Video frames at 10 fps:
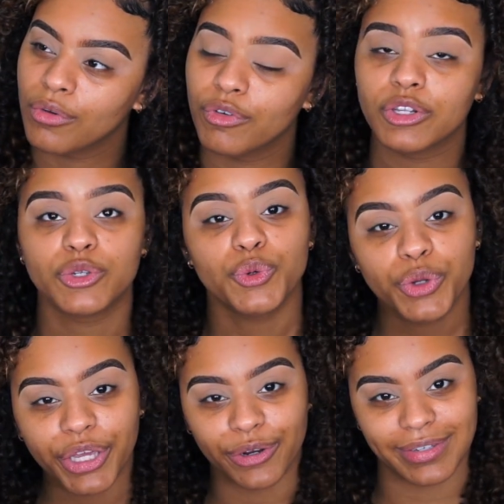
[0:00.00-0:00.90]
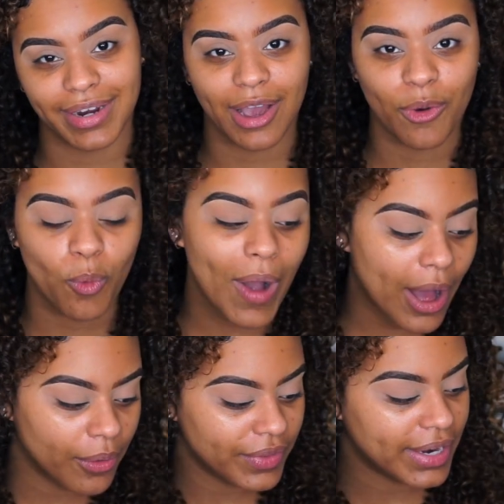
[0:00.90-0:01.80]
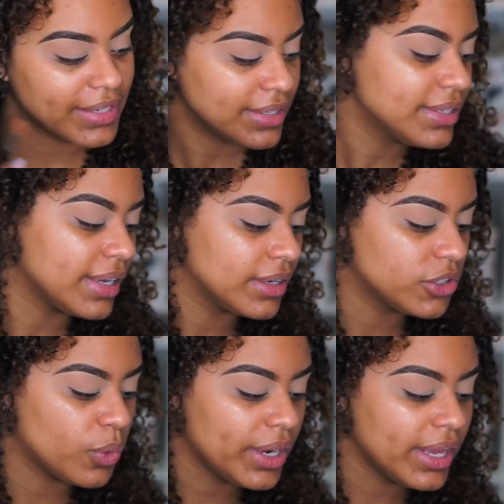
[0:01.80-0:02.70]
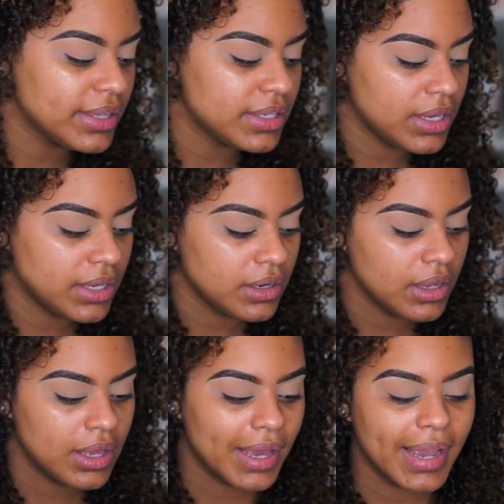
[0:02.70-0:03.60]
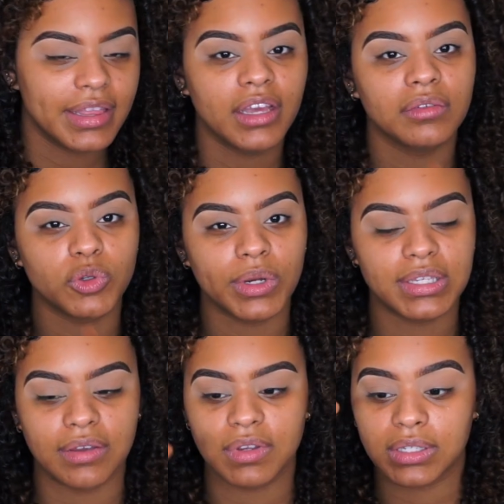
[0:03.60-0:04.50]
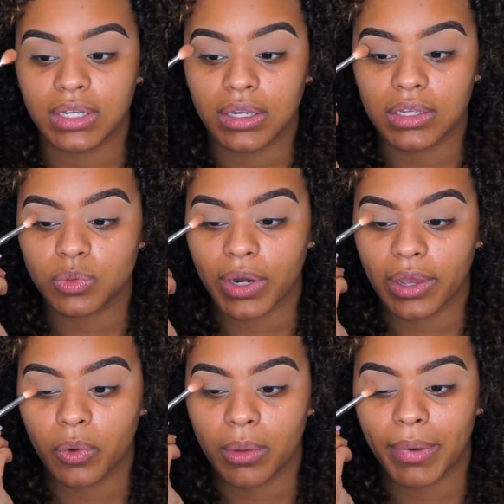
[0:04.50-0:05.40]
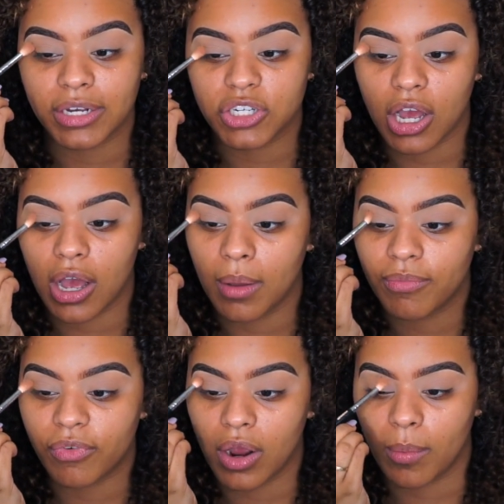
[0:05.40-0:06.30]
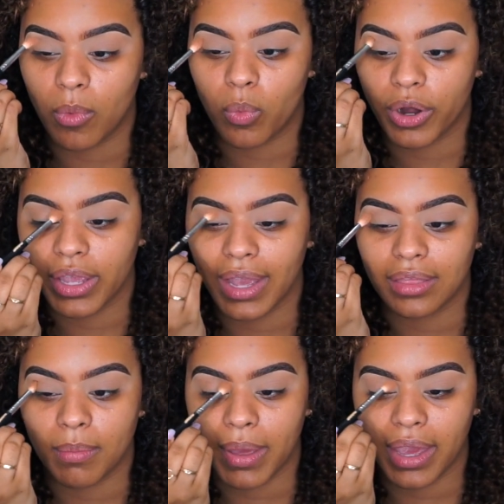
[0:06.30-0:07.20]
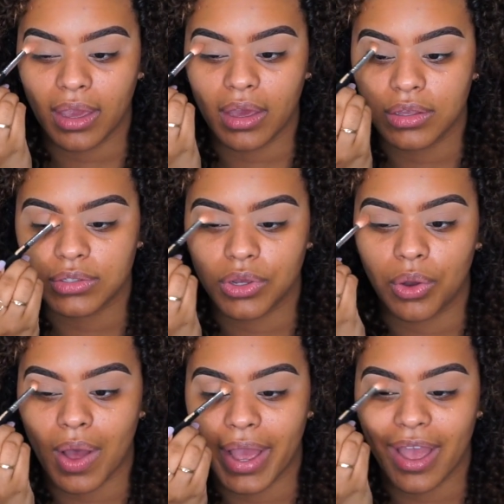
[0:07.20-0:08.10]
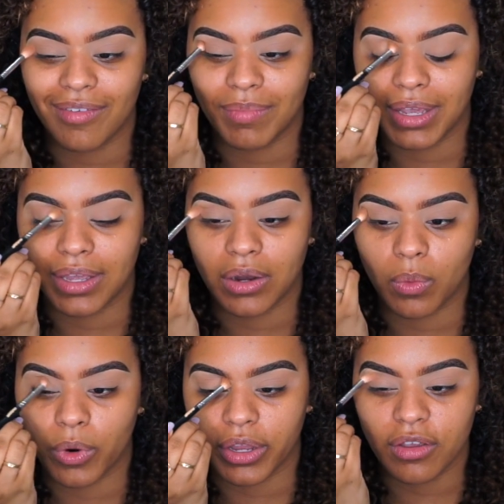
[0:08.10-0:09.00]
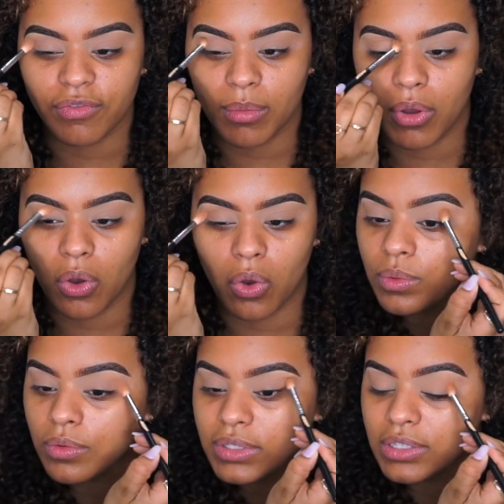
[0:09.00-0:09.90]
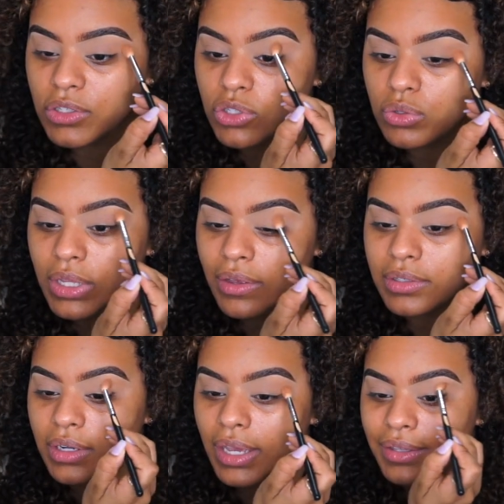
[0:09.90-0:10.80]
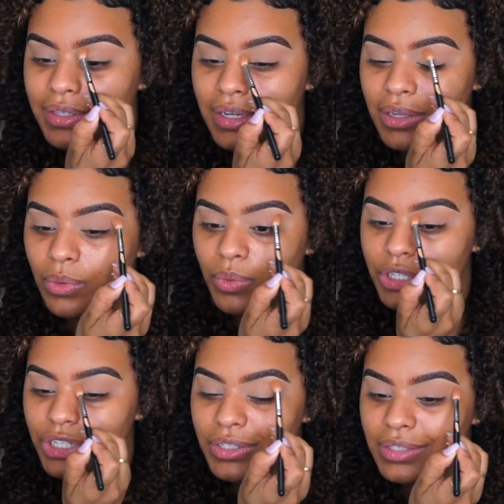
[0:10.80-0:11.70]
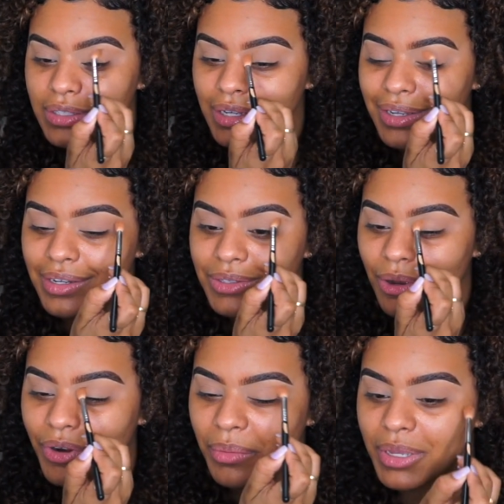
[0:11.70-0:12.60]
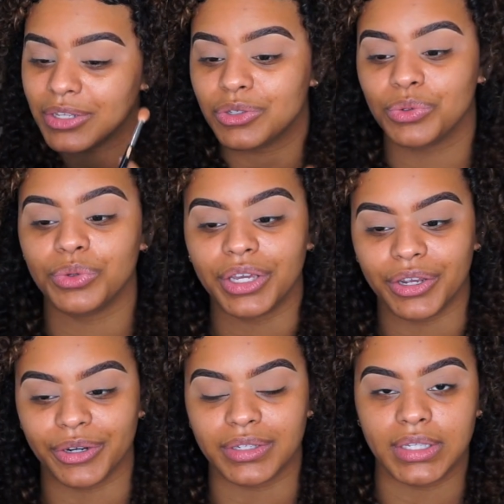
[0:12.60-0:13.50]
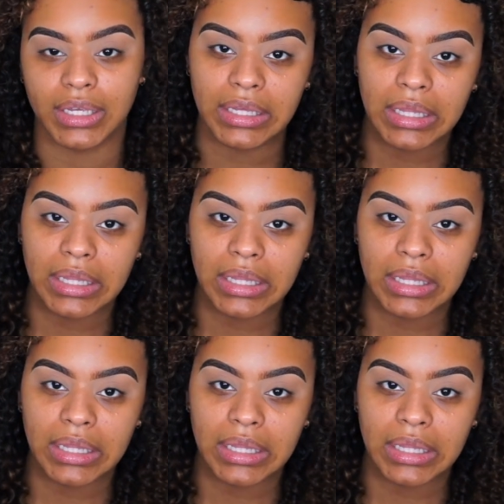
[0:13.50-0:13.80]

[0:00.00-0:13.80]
for 2 years now. Wow, that is insane. 2018, ending of 2017 is when I quit my job from working at the bank. So I have been working from home since 2018, which is insane. It's already been 2 years.